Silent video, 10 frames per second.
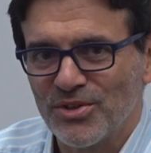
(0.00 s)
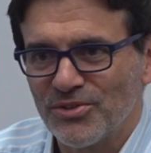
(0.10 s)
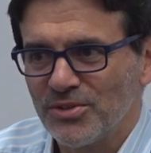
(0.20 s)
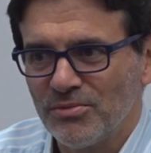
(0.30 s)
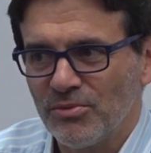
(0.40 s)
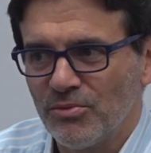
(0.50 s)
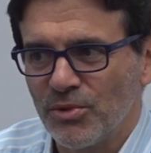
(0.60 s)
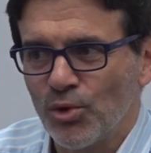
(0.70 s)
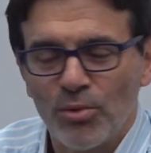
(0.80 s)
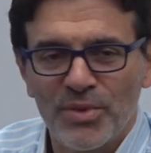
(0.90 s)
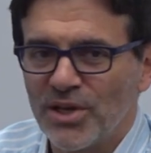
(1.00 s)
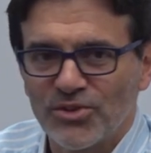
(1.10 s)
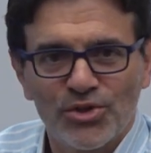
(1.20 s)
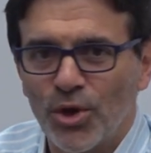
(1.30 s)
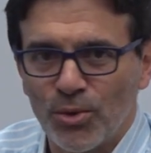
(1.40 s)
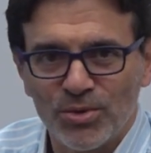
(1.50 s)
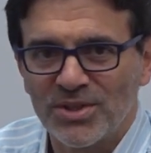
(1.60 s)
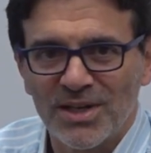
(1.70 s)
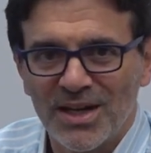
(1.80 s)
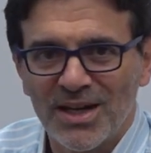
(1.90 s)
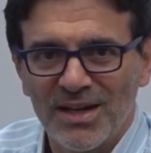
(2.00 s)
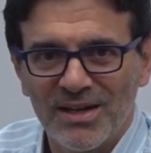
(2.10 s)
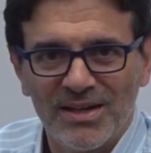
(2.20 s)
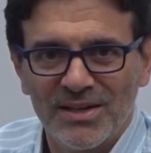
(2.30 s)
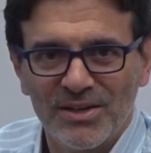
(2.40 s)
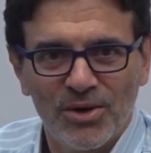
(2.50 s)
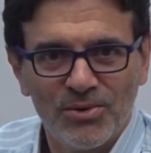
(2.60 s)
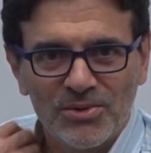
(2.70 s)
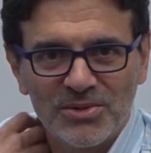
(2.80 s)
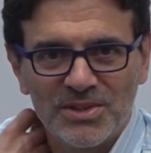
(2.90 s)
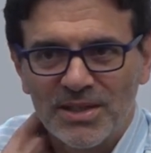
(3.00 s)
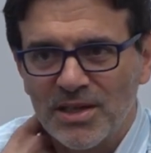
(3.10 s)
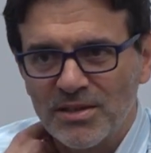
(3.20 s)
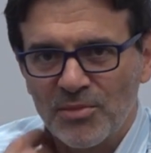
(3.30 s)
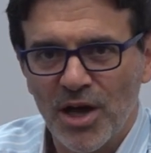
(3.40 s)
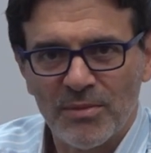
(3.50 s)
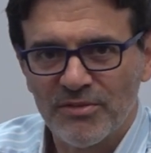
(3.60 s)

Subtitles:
of it. We're all being trolled, you know, till kingdom come.